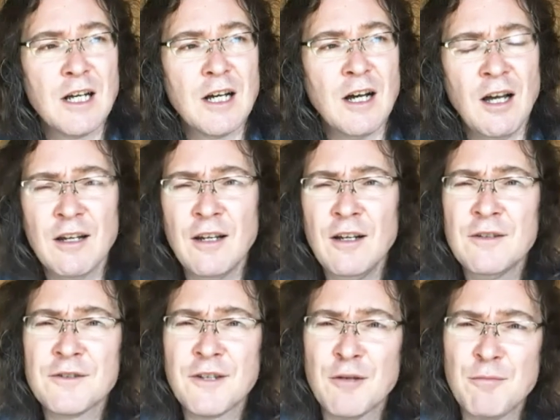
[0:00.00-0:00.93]
I
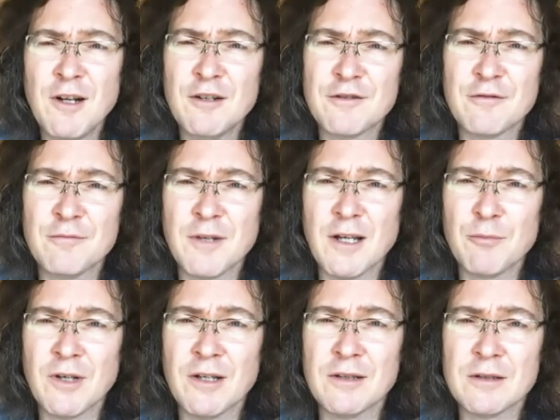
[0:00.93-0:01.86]
learned so much from that
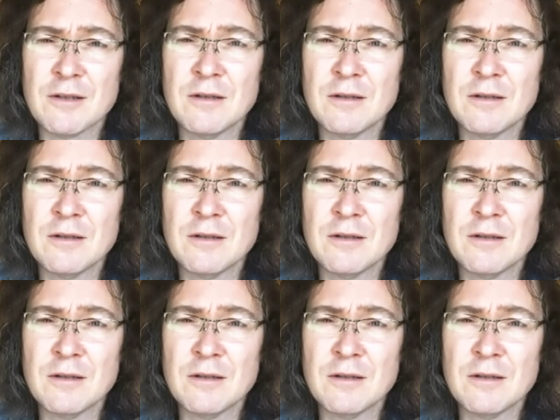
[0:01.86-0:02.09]
person